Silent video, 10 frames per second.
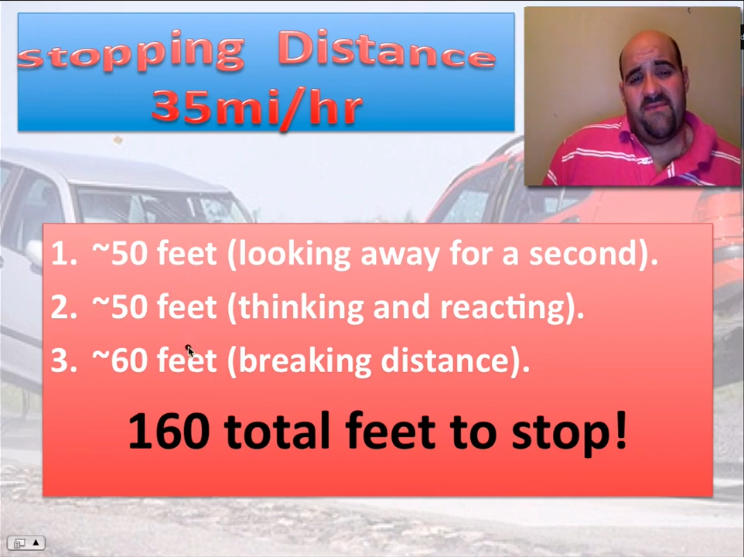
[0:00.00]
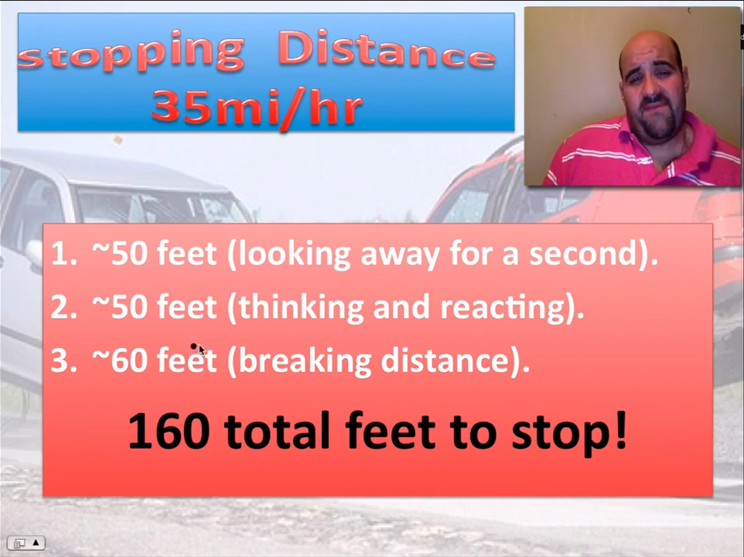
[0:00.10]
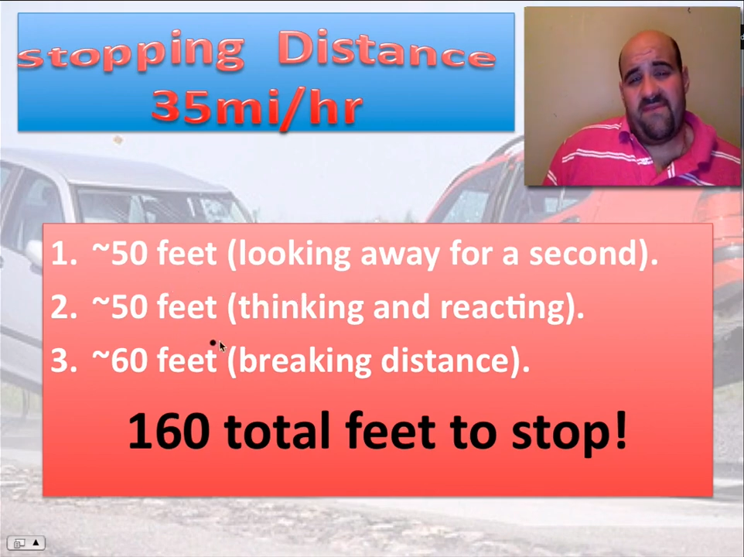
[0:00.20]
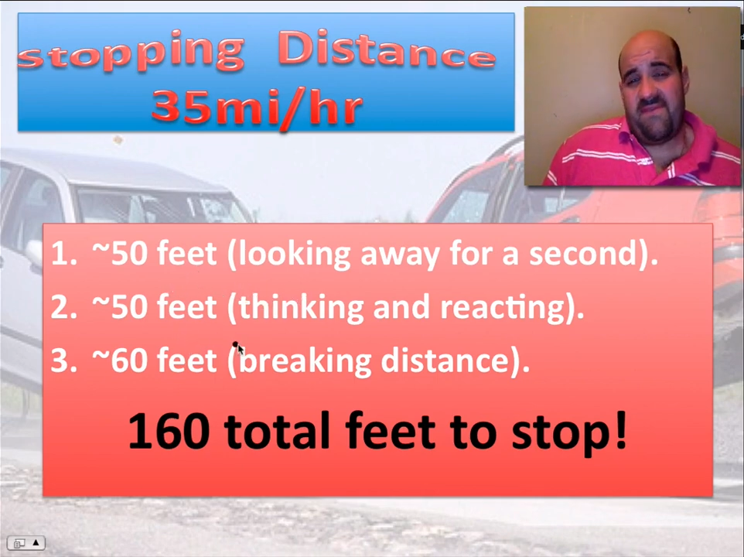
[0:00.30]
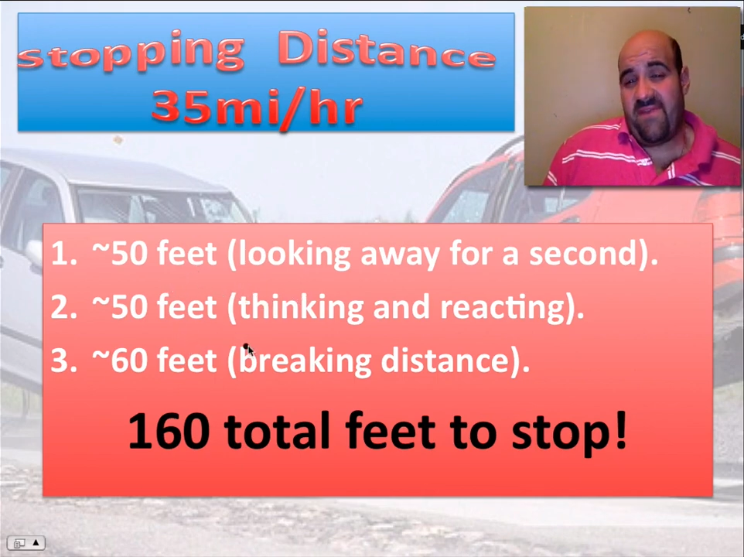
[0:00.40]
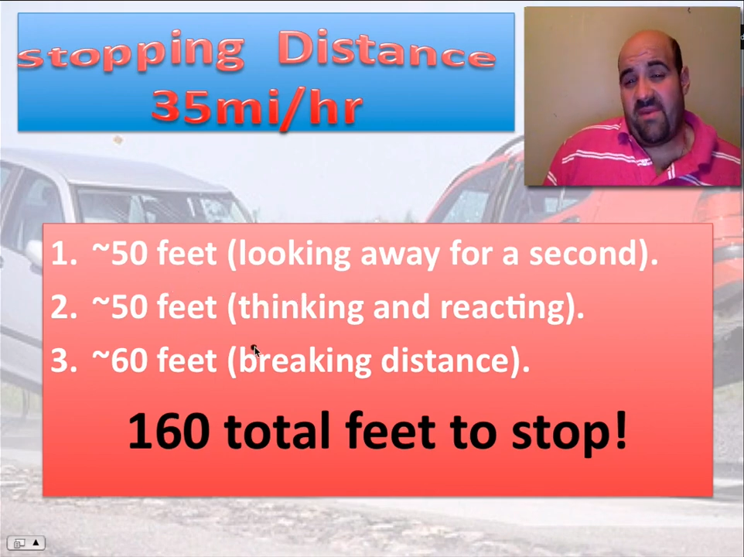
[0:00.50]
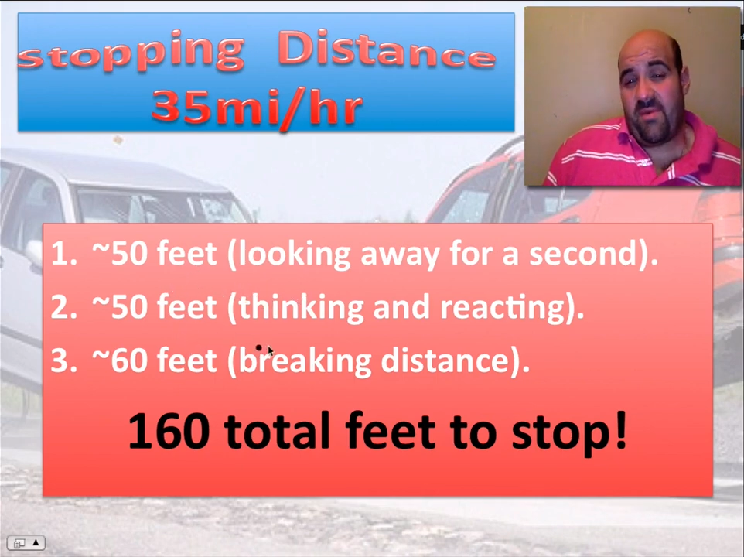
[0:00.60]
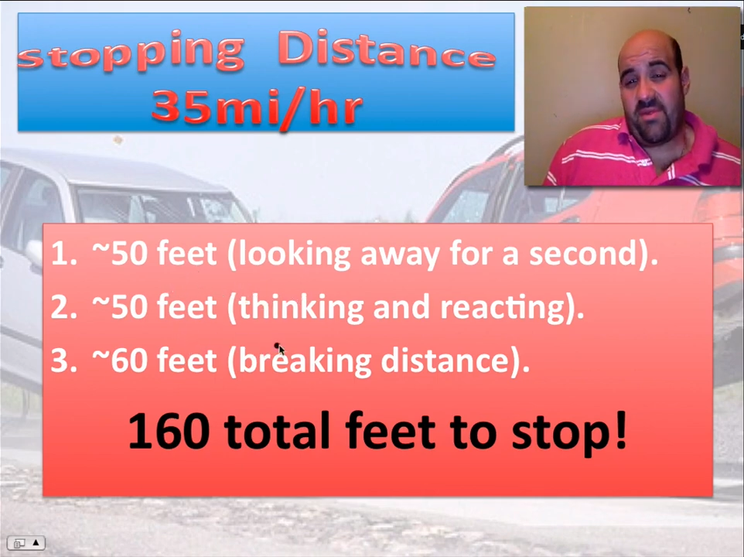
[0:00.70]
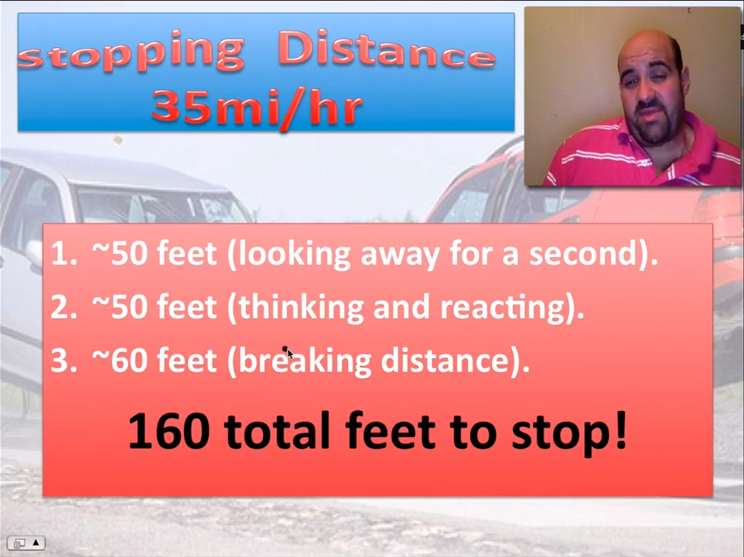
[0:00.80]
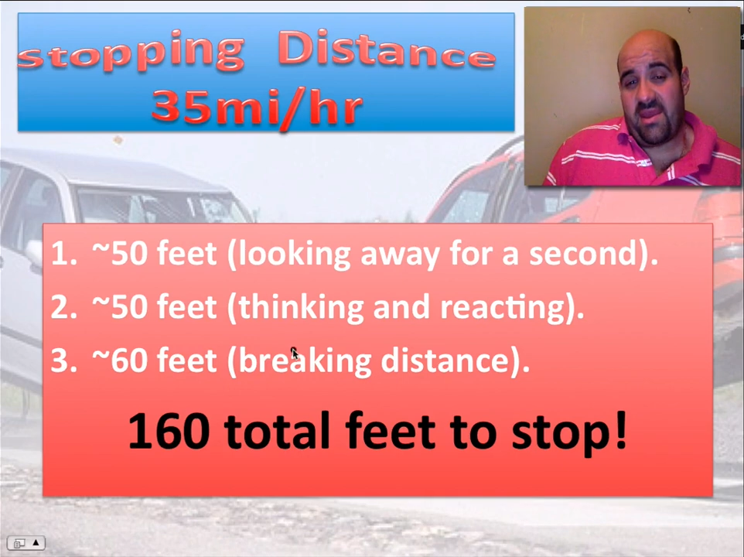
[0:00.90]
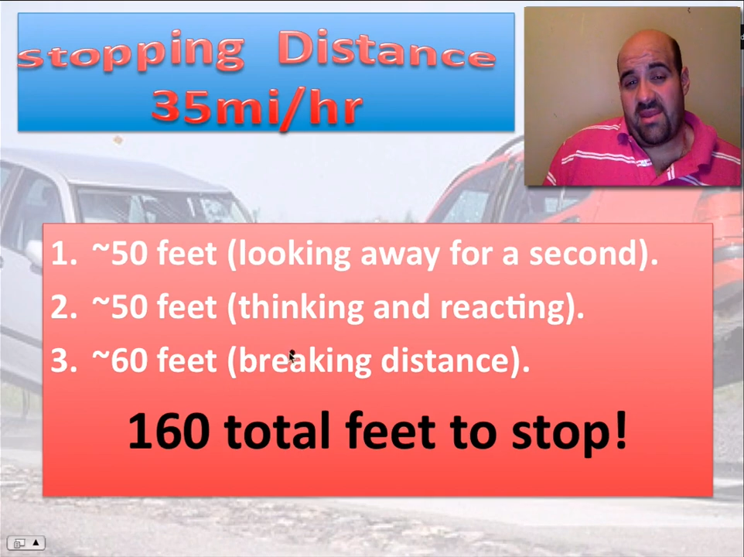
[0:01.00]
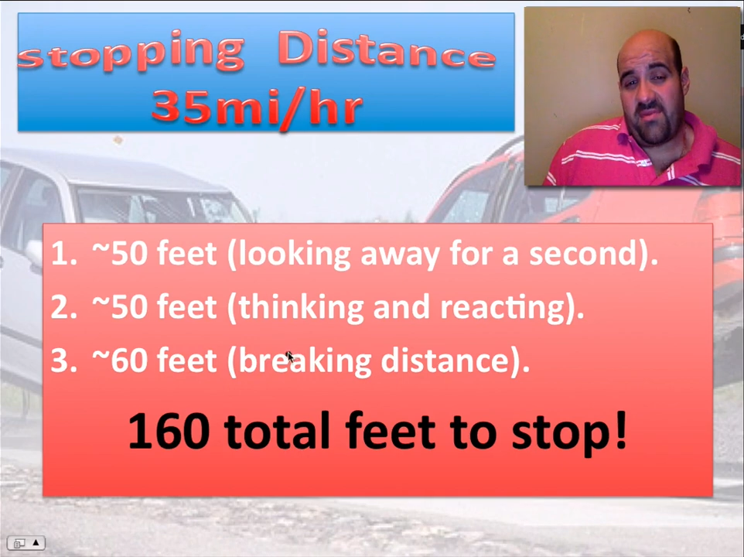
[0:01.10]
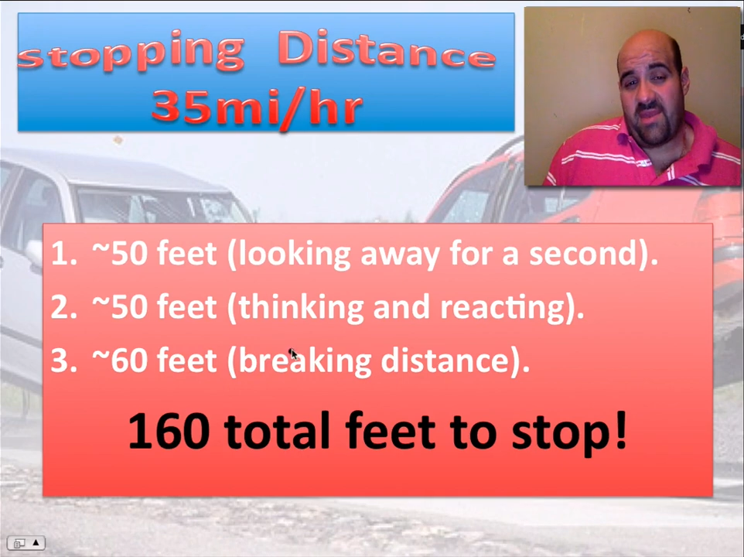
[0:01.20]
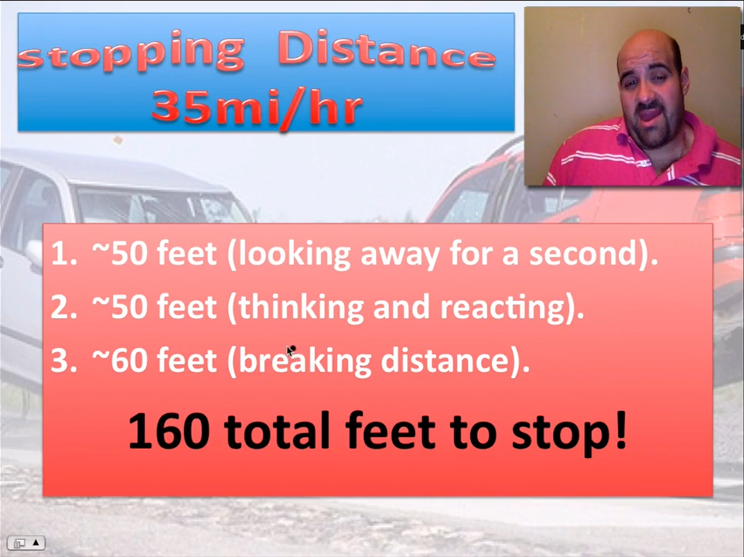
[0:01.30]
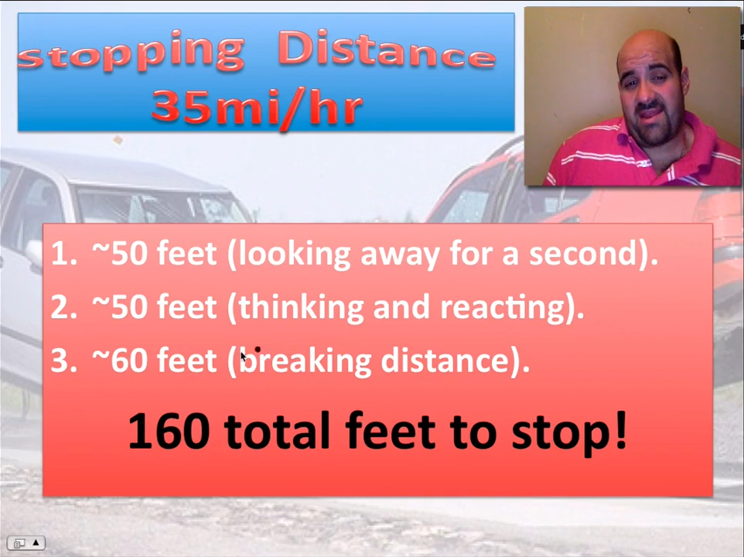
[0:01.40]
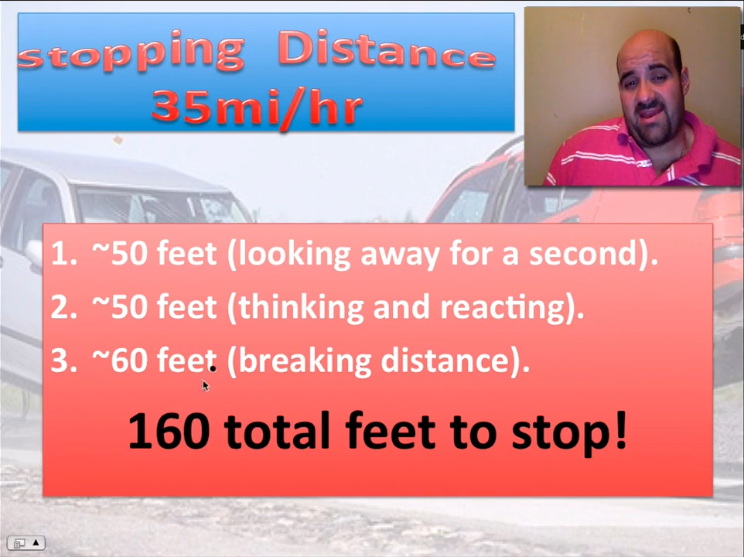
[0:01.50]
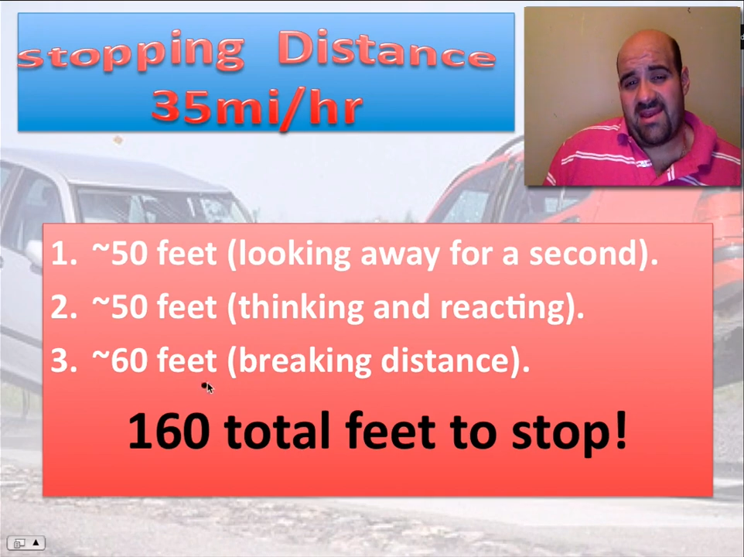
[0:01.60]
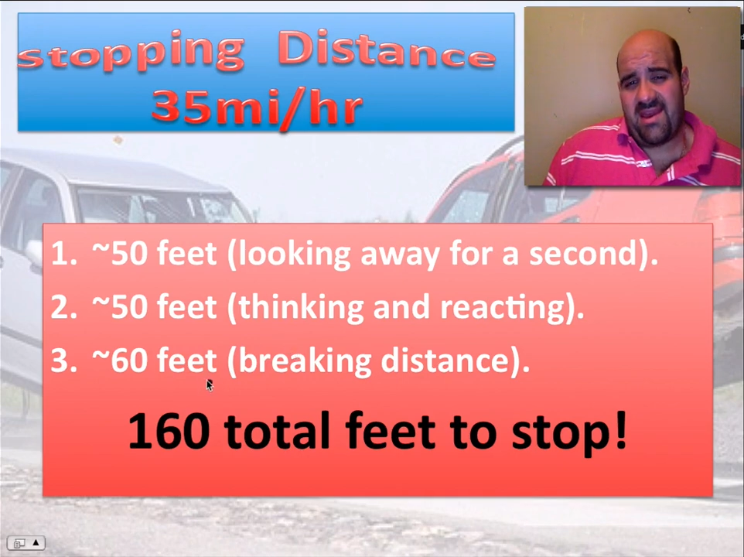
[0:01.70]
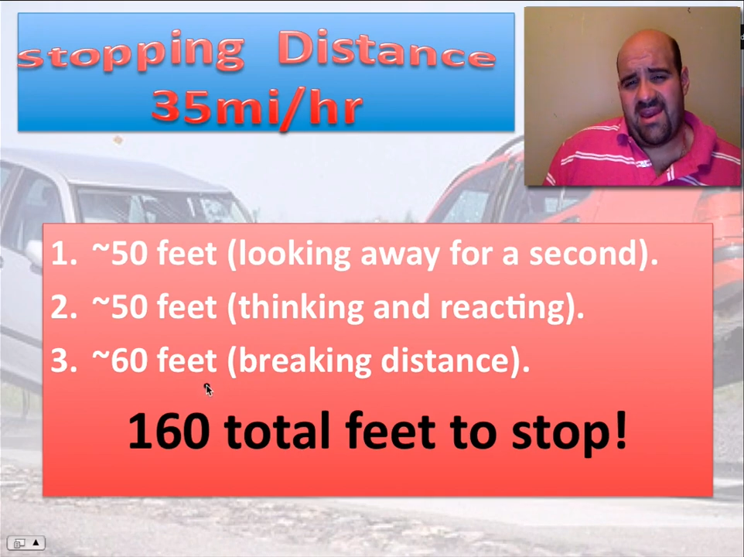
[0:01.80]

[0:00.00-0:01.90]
50 feet while thinking and reacting,